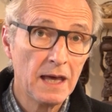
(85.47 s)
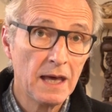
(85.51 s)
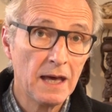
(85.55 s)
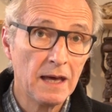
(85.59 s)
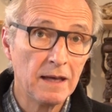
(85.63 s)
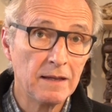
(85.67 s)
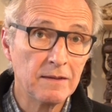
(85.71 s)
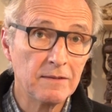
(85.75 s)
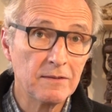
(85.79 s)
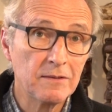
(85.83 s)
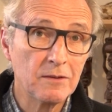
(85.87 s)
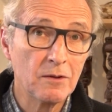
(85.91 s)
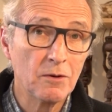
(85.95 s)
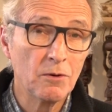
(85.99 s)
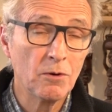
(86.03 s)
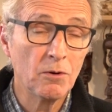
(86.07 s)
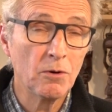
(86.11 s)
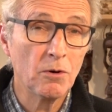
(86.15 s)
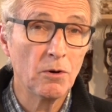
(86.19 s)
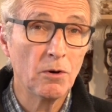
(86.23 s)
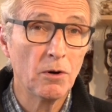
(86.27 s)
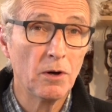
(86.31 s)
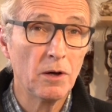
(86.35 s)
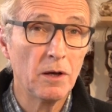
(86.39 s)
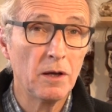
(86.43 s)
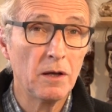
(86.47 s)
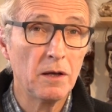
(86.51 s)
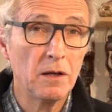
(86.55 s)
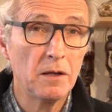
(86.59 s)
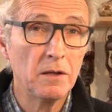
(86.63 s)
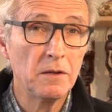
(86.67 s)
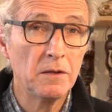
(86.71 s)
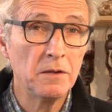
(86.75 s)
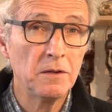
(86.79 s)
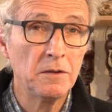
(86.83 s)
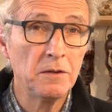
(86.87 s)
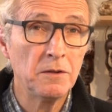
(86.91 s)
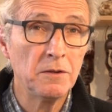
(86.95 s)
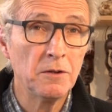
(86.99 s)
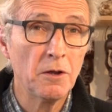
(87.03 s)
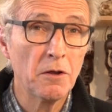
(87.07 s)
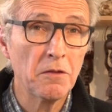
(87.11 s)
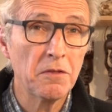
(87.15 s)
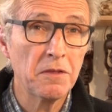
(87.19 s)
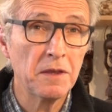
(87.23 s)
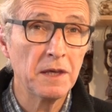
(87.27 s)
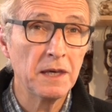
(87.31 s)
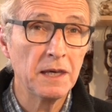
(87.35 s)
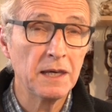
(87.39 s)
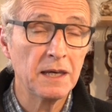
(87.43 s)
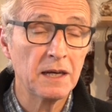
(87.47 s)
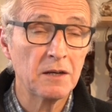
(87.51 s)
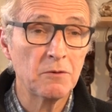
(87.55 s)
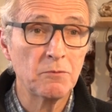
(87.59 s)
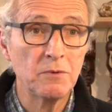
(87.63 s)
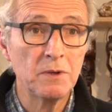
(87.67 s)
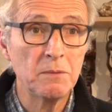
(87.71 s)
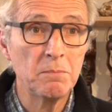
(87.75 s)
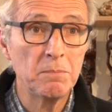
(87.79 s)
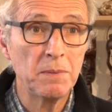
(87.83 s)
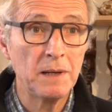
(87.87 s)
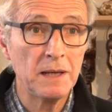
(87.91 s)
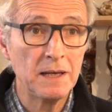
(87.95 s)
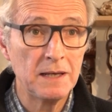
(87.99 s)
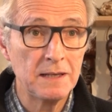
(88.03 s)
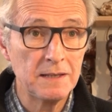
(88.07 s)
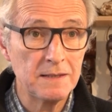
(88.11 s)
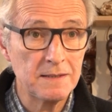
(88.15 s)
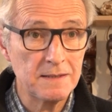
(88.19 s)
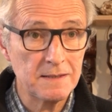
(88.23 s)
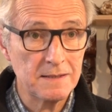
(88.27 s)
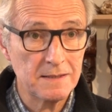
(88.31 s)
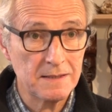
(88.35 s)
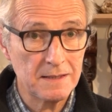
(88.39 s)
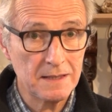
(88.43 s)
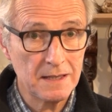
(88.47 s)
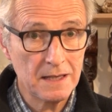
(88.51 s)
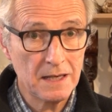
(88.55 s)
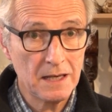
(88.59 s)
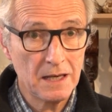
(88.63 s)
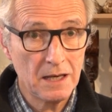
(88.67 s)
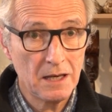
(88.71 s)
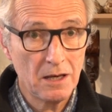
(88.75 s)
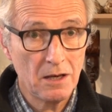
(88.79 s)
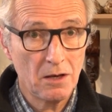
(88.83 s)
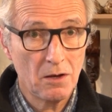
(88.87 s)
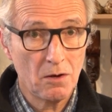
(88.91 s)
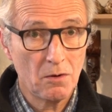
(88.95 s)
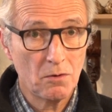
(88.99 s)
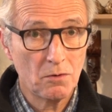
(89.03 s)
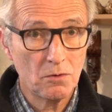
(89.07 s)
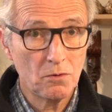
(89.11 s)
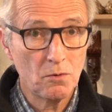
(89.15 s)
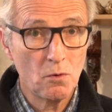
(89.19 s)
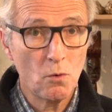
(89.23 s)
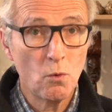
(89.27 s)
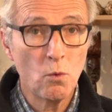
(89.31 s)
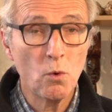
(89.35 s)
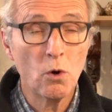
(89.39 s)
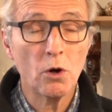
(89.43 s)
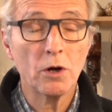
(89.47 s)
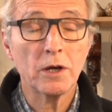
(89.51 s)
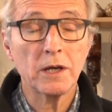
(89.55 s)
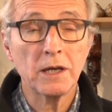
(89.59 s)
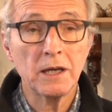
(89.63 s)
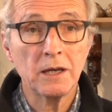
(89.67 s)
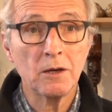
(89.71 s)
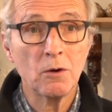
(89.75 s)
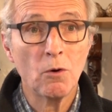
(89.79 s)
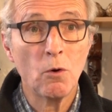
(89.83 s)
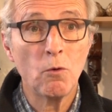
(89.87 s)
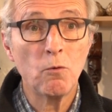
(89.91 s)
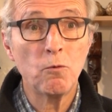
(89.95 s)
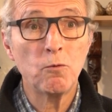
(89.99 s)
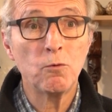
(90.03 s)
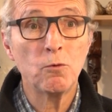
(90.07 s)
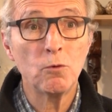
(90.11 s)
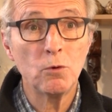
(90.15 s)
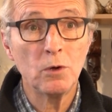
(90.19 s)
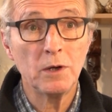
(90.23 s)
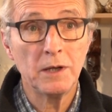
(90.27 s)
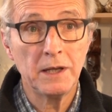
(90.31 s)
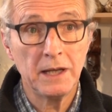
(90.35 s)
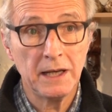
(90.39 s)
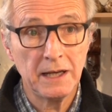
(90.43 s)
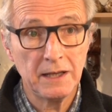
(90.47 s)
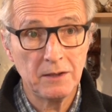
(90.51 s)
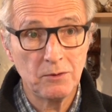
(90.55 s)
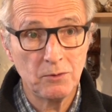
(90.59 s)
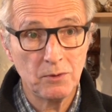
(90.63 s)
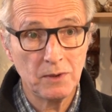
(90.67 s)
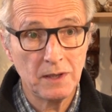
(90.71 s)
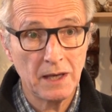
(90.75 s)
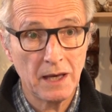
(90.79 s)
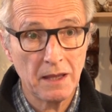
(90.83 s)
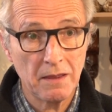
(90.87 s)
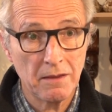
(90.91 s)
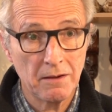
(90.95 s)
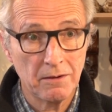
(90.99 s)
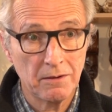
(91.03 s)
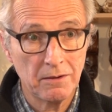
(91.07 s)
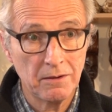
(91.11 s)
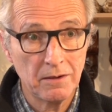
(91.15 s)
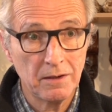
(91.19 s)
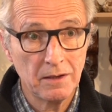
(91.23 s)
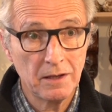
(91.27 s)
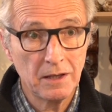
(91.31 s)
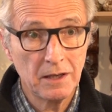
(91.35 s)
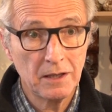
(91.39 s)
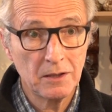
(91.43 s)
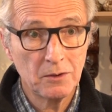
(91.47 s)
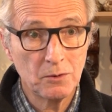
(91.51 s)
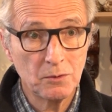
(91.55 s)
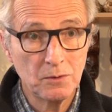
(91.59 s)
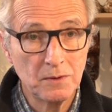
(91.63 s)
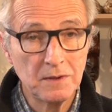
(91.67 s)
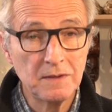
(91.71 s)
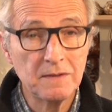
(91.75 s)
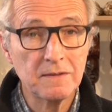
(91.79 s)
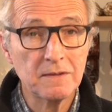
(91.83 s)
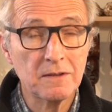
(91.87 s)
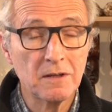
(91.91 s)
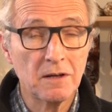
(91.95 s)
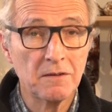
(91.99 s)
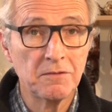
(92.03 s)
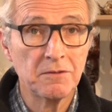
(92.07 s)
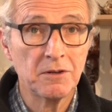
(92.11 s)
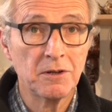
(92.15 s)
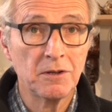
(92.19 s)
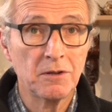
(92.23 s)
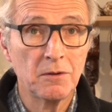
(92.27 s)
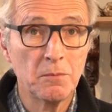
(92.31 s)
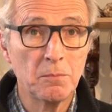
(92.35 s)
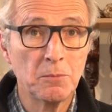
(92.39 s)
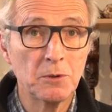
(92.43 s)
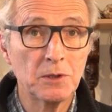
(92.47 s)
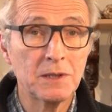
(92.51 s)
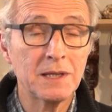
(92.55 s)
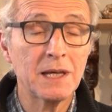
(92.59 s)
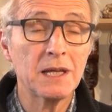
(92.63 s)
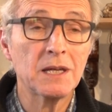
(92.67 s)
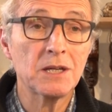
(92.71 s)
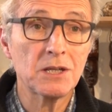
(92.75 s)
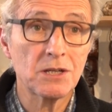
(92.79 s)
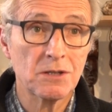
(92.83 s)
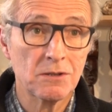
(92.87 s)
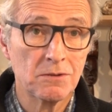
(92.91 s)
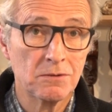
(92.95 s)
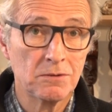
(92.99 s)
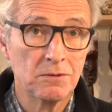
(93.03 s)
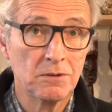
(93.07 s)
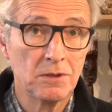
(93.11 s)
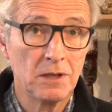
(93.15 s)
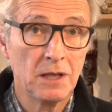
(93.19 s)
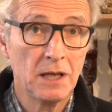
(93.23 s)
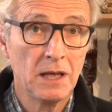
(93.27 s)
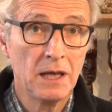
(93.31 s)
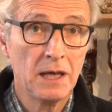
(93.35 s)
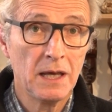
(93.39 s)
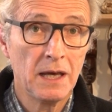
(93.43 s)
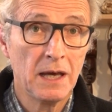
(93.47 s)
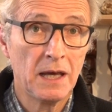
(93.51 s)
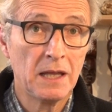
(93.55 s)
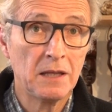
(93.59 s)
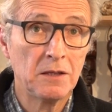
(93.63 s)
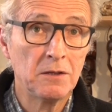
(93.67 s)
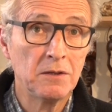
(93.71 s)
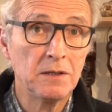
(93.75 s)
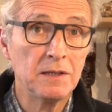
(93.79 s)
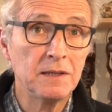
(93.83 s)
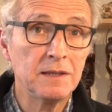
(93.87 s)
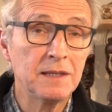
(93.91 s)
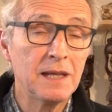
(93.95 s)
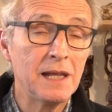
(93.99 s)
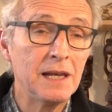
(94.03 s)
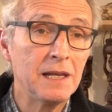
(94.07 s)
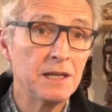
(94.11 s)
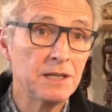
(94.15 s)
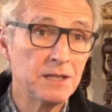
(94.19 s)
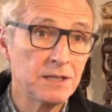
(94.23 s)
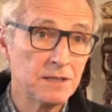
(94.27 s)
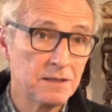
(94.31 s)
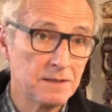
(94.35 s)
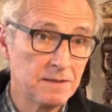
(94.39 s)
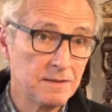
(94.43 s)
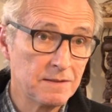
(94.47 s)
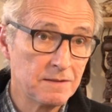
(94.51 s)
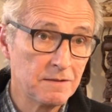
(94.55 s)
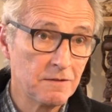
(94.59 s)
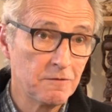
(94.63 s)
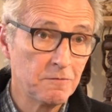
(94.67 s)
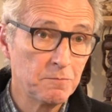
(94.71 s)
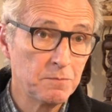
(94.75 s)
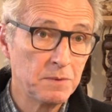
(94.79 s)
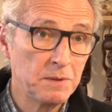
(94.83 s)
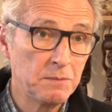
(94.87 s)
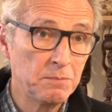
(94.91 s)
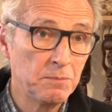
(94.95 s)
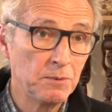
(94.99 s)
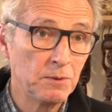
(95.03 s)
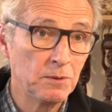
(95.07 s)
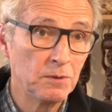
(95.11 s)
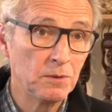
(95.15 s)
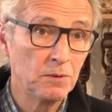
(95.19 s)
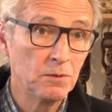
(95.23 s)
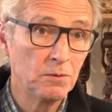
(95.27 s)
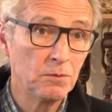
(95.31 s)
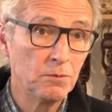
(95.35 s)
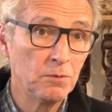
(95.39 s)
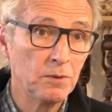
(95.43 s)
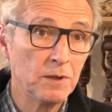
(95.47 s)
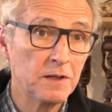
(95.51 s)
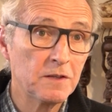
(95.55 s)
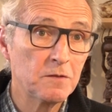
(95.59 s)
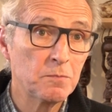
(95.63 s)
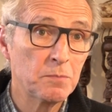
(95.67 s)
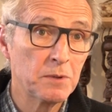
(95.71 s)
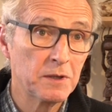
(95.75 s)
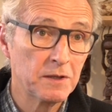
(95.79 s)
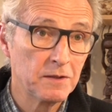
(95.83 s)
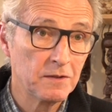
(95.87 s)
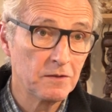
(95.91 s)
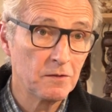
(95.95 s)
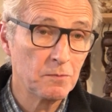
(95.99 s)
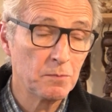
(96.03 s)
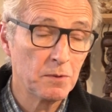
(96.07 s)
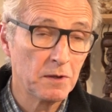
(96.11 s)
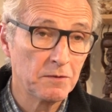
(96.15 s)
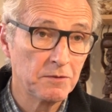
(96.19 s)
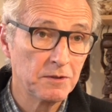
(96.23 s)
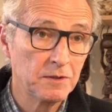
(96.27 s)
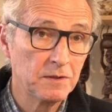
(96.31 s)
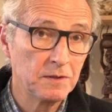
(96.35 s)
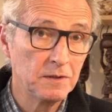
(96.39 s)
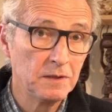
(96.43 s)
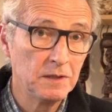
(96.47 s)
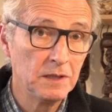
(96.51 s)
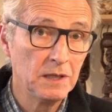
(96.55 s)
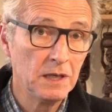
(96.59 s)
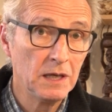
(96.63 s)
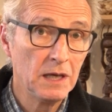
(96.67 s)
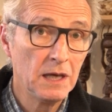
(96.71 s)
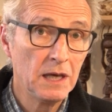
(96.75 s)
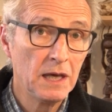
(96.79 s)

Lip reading: And so nothing can replace working a full day together to discover the potential and the intelligence of people who experience poverty.